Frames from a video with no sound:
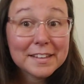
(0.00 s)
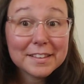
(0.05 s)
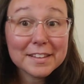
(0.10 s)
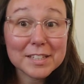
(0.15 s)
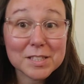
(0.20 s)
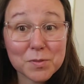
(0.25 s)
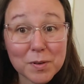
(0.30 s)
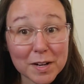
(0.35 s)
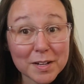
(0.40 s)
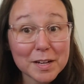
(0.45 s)

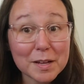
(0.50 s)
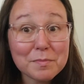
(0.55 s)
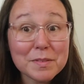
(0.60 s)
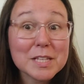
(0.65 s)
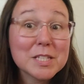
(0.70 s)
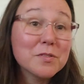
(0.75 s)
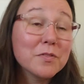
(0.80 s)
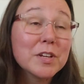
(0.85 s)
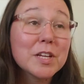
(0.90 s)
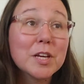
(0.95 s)
Let's round up
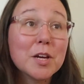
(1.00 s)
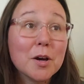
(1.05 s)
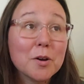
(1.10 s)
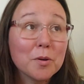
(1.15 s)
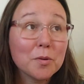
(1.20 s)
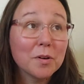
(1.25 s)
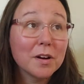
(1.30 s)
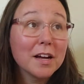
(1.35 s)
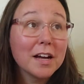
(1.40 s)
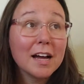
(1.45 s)
this
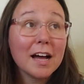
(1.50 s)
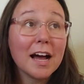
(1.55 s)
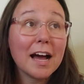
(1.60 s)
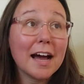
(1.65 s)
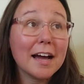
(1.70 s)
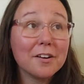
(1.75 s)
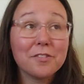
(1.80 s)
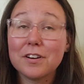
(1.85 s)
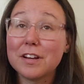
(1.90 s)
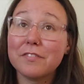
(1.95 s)
video.
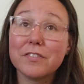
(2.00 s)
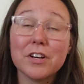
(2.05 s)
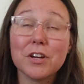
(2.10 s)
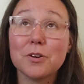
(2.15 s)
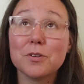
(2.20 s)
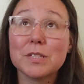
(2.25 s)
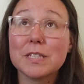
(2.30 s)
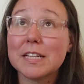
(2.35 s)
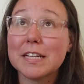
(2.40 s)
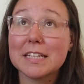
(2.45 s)
I don't even
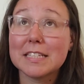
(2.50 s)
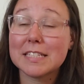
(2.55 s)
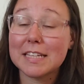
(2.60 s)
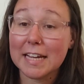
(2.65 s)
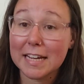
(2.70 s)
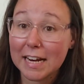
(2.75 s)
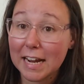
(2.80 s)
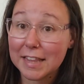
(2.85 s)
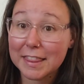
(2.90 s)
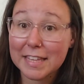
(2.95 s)
know today's
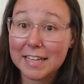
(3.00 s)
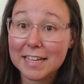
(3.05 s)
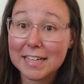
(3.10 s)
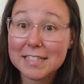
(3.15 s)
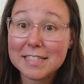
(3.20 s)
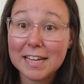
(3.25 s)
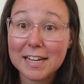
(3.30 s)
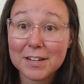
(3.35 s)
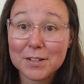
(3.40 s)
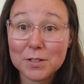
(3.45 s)
date. I think
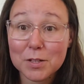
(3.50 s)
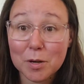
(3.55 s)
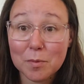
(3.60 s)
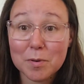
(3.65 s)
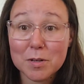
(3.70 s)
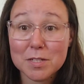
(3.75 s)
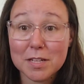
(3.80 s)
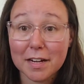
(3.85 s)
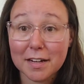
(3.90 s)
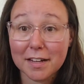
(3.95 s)
it's
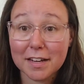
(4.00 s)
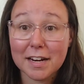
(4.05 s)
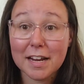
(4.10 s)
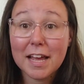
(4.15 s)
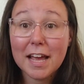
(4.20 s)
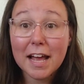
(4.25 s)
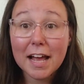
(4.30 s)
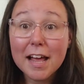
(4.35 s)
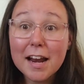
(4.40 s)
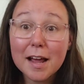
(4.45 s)
October 2nd,
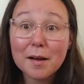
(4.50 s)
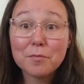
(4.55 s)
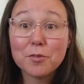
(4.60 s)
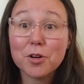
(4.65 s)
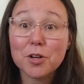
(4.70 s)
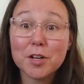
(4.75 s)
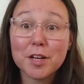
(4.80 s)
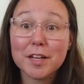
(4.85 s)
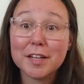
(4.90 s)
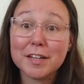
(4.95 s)
and I'm
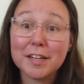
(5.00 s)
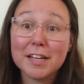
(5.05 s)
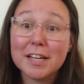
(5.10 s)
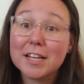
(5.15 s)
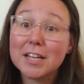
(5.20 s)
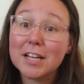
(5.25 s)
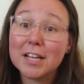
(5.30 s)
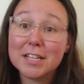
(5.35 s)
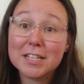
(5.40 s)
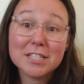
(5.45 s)
crooked.
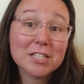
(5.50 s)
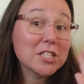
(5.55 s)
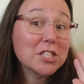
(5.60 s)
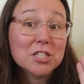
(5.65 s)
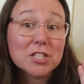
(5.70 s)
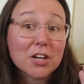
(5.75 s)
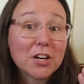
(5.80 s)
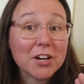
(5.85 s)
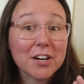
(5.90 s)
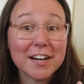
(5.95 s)

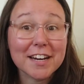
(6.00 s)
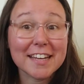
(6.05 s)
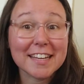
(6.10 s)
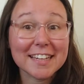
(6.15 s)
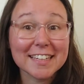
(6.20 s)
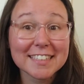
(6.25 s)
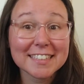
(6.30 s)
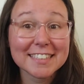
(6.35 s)
Sorry.